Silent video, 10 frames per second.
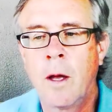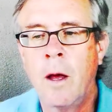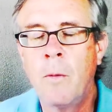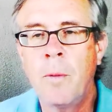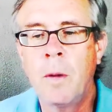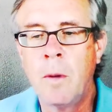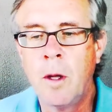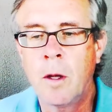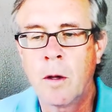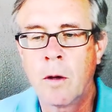Helping
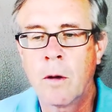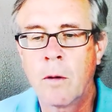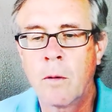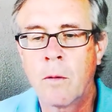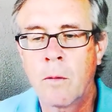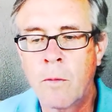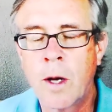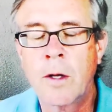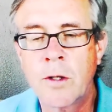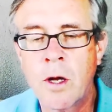me
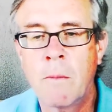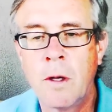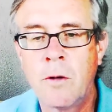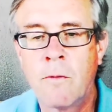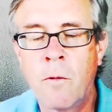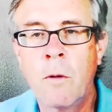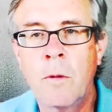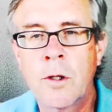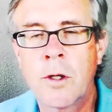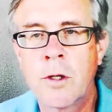reconcile me to
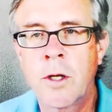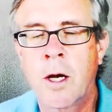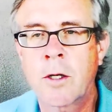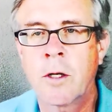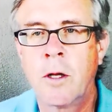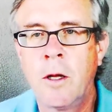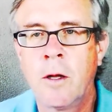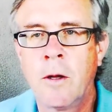formlessness, actually.